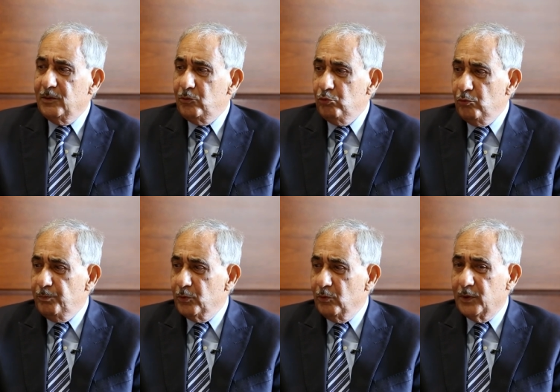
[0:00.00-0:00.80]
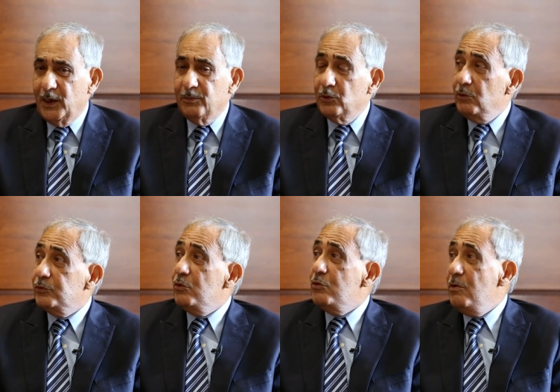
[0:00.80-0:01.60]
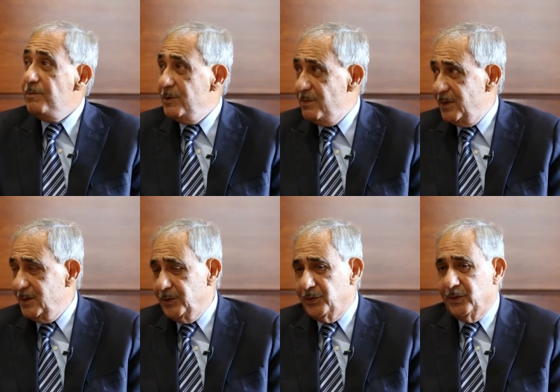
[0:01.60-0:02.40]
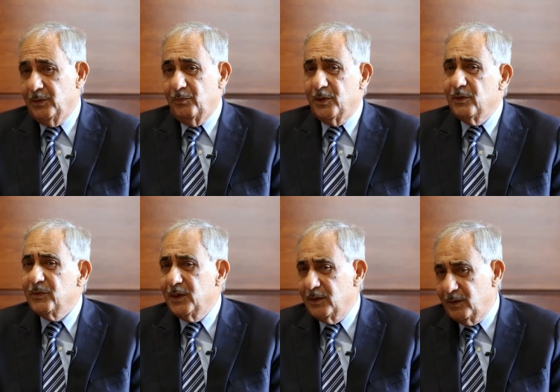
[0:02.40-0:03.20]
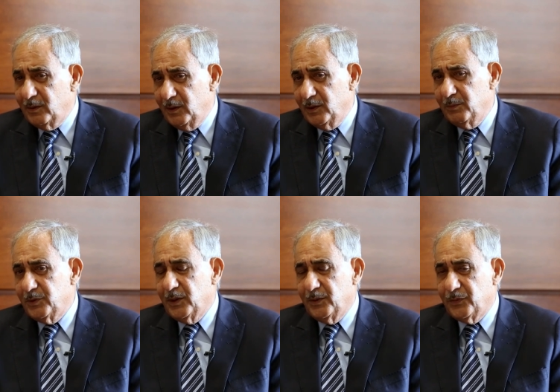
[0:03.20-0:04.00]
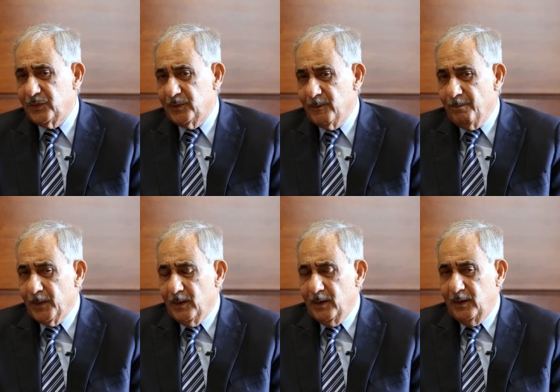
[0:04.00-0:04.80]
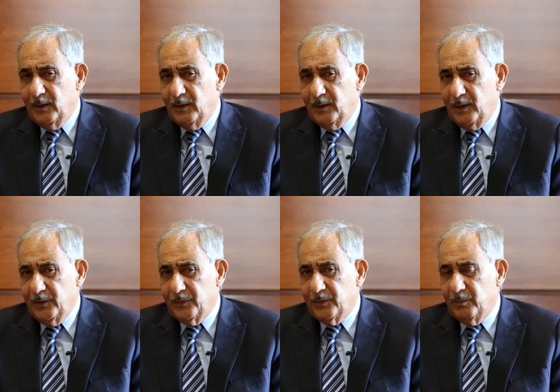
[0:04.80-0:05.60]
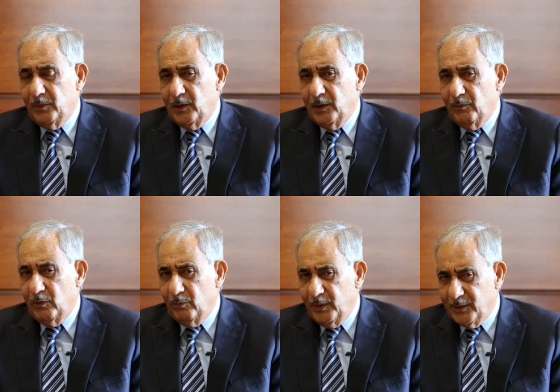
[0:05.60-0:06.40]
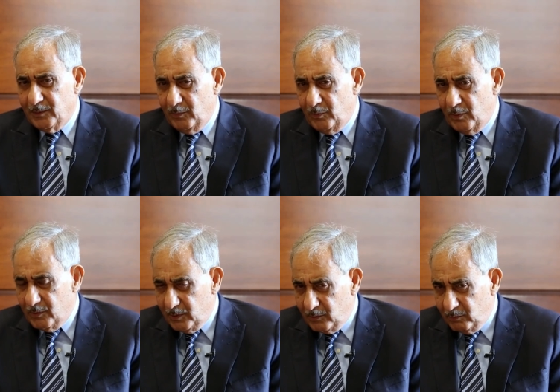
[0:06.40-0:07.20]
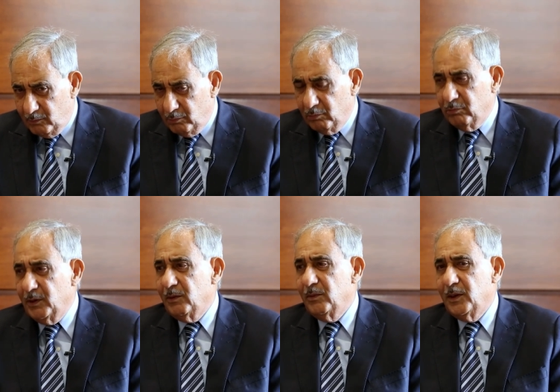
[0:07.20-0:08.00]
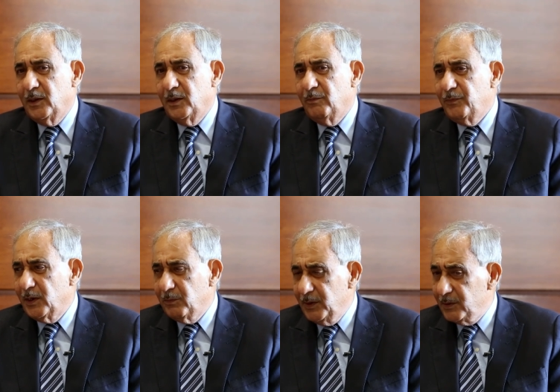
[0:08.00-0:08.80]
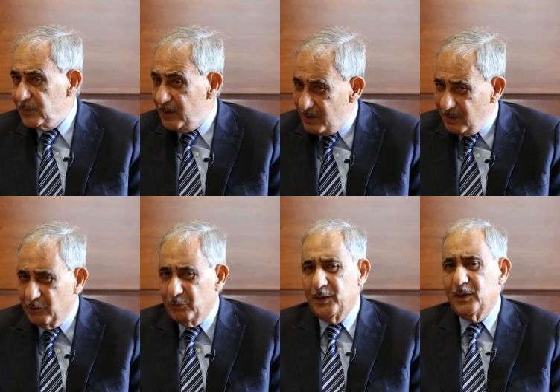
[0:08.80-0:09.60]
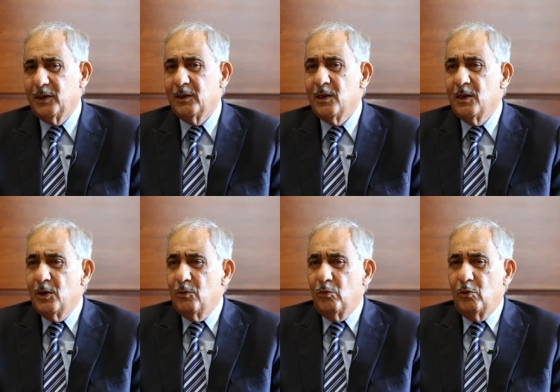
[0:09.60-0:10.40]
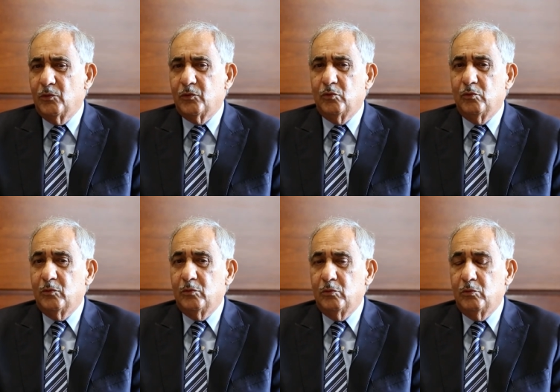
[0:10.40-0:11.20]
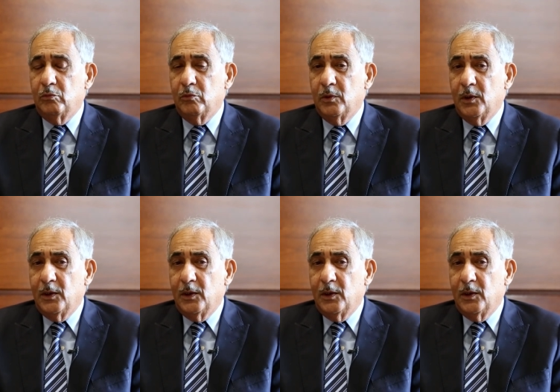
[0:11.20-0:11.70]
the two programs also complement each other. One of the other things which I uh, I, I've always wanted to do, and, and, in fact we had started doing it, was to,